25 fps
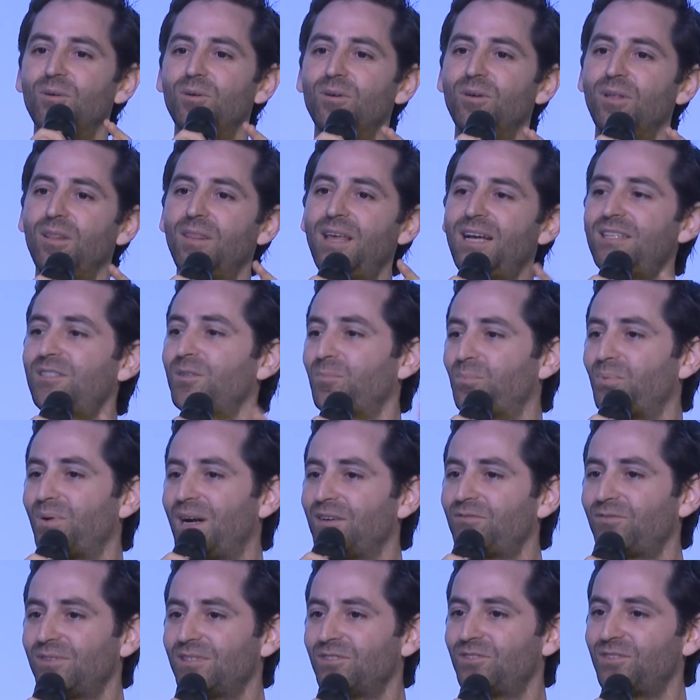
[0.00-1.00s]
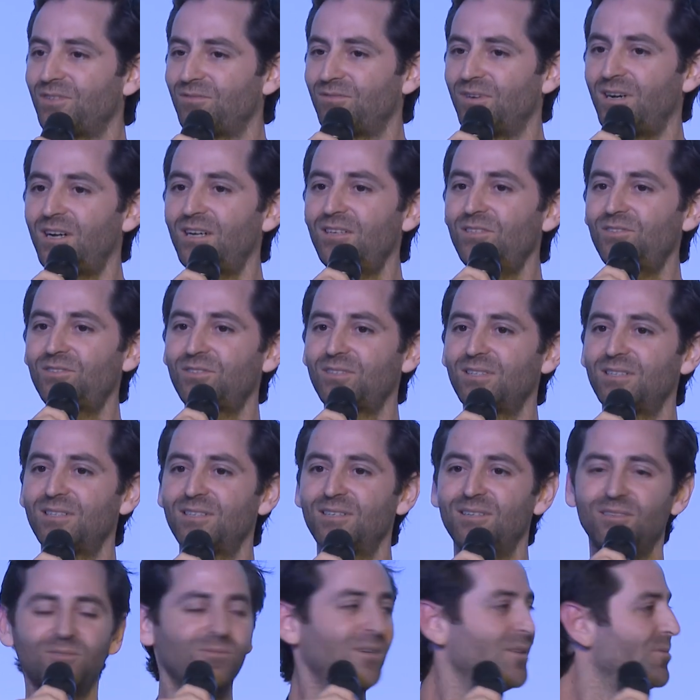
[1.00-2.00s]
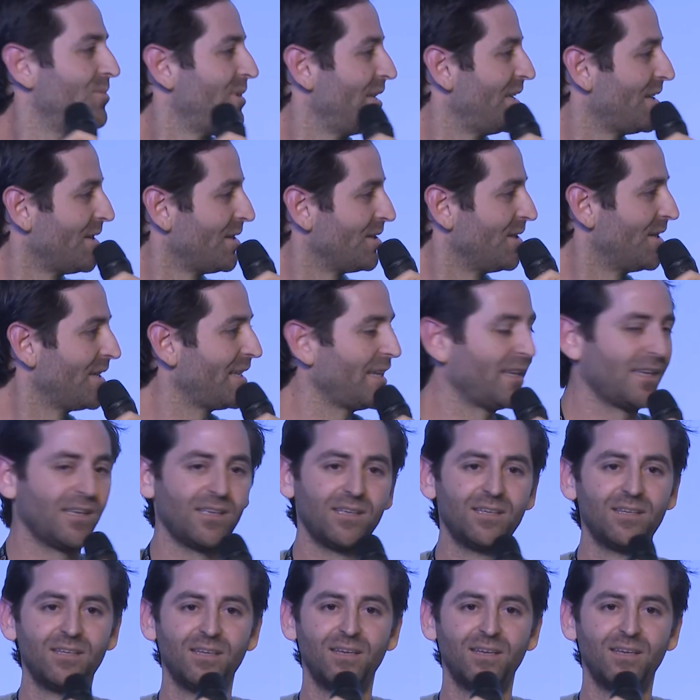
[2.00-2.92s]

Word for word: That's a preference of ours when we are looking